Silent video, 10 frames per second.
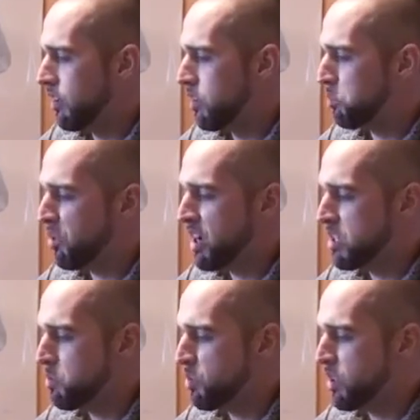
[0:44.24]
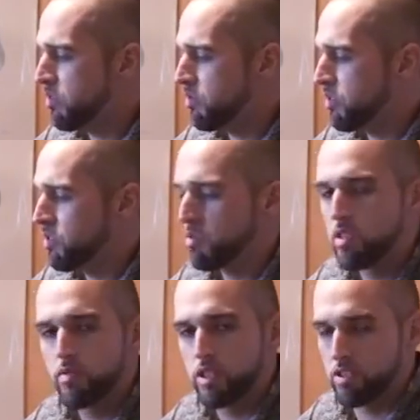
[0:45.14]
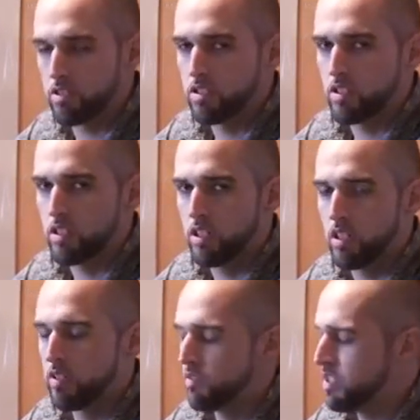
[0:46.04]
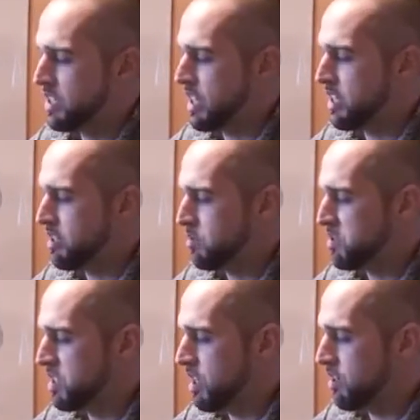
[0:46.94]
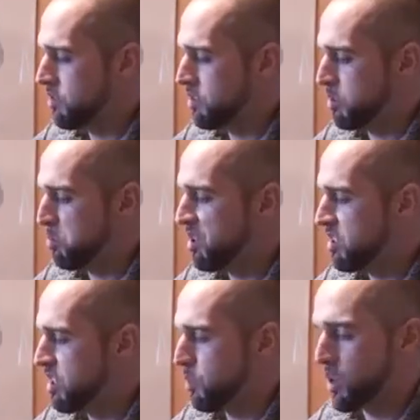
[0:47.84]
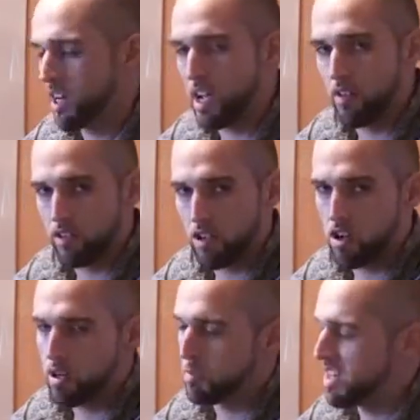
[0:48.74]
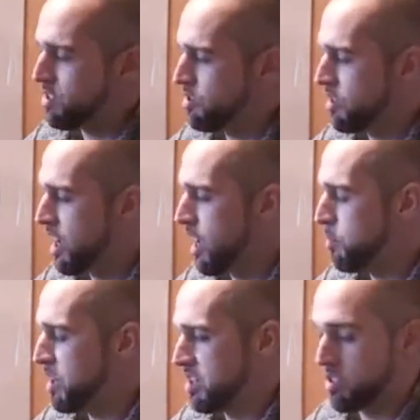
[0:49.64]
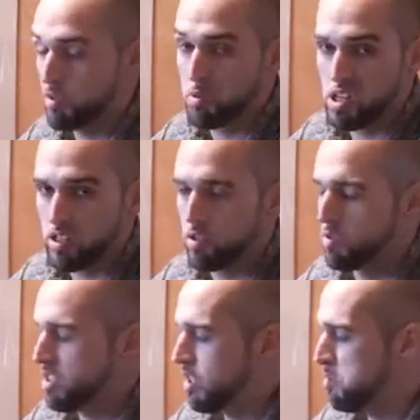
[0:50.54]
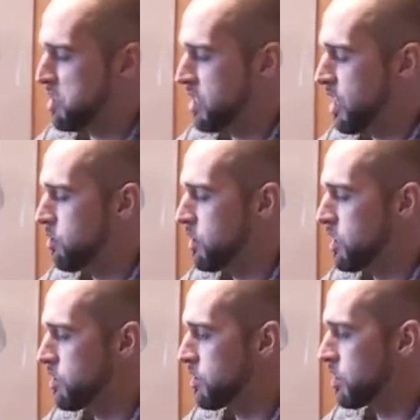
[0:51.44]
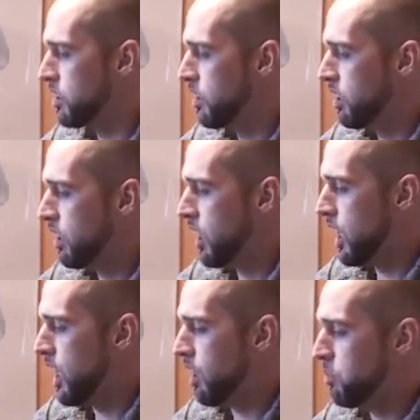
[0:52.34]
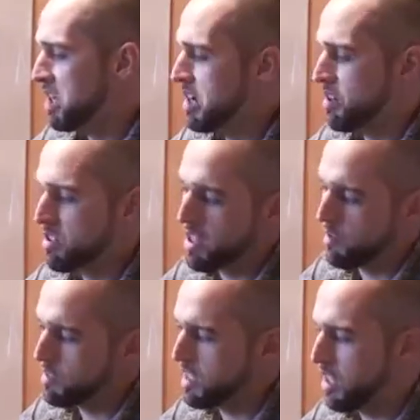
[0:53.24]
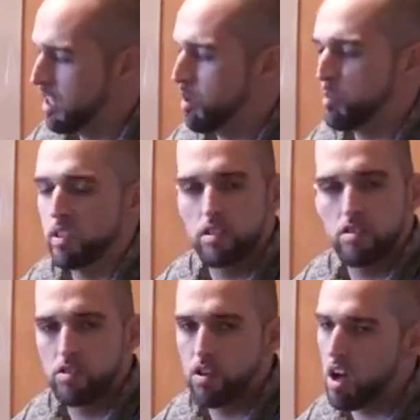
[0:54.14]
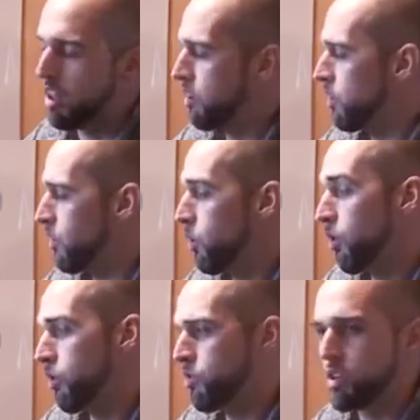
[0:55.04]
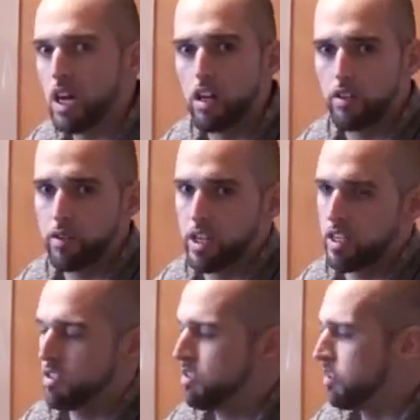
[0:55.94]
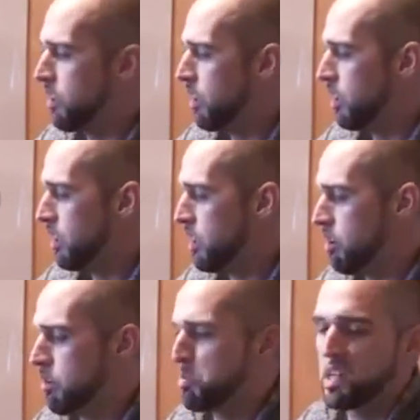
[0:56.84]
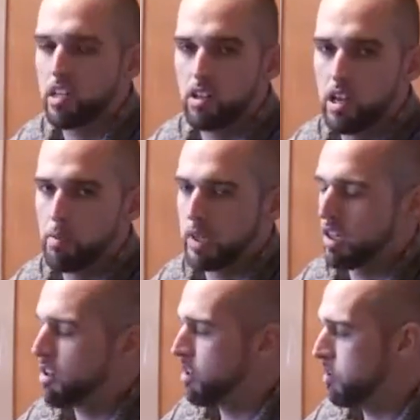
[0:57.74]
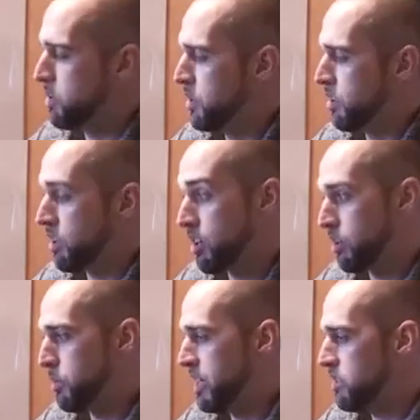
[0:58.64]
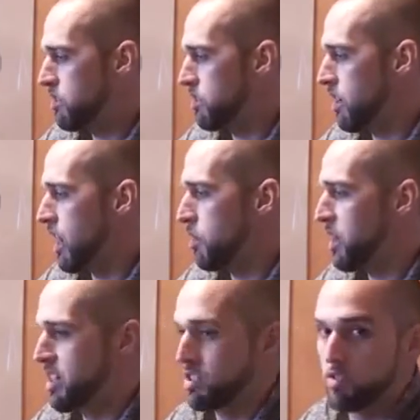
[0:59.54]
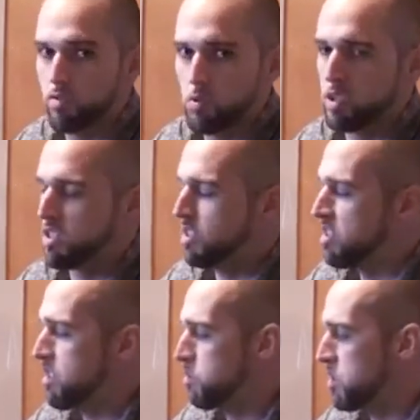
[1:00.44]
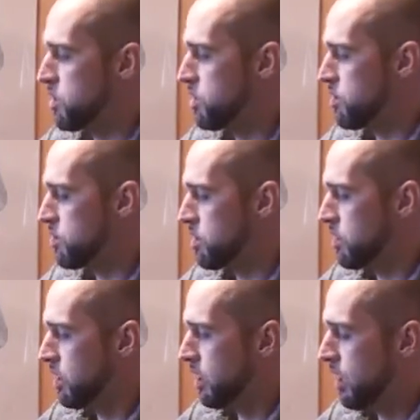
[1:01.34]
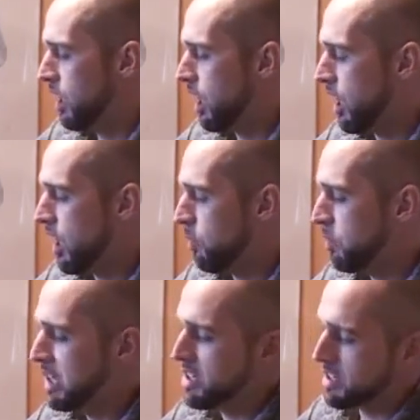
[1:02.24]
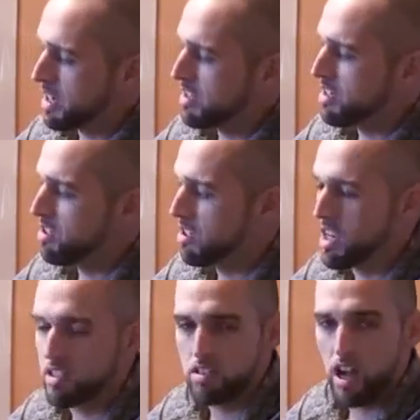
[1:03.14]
the price point for the refills of the tanks themselves, the parts that went out, the cartomizer or the atomizer, depending on which type of tank we used. We noticed that was getting up in the $2 or $3 range, depending on how many cartomizers or atomizers for which system you used. We designed these tanks